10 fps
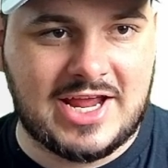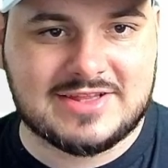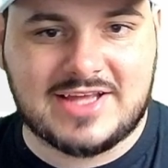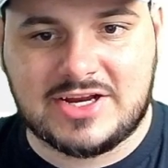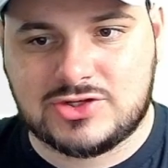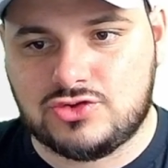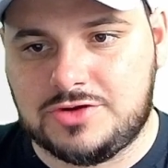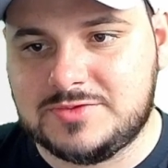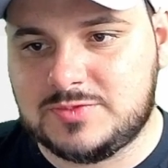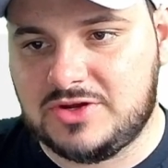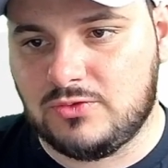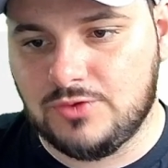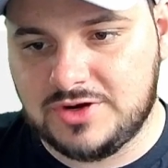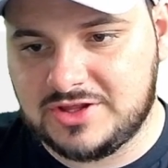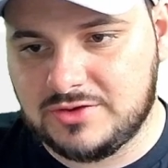that extreme speed
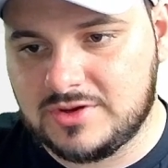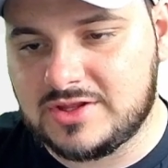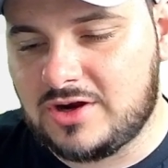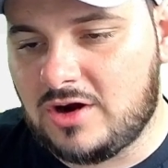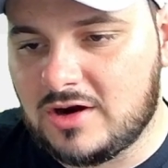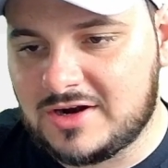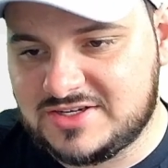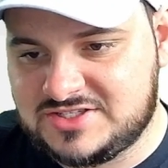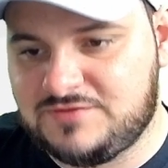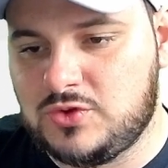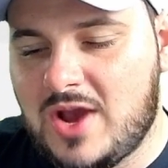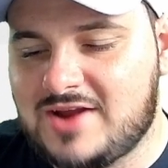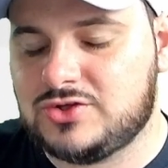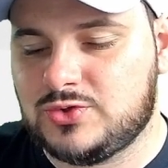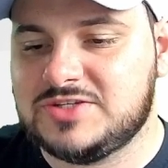really, really hard, as if you had
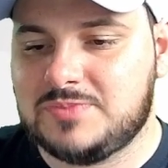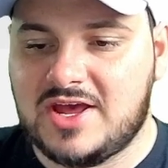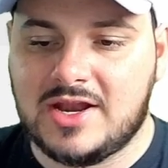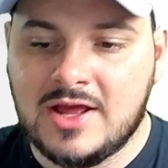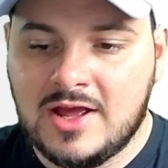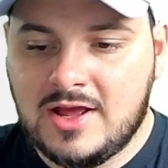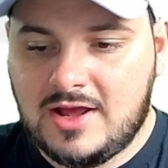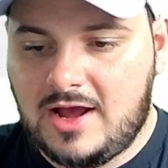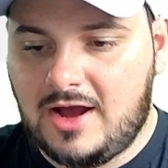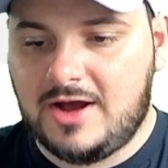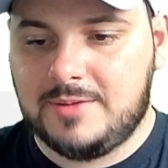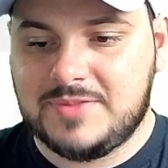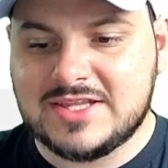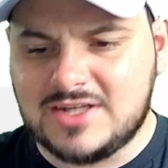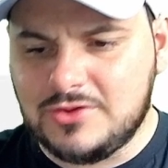a choice band.
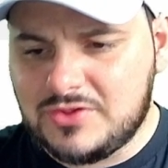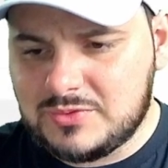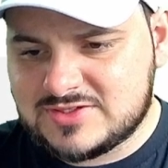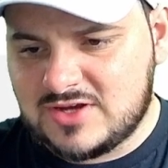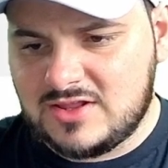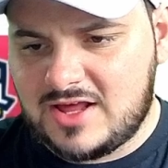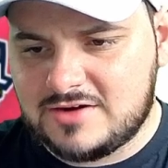That's another thing we saw a lot of,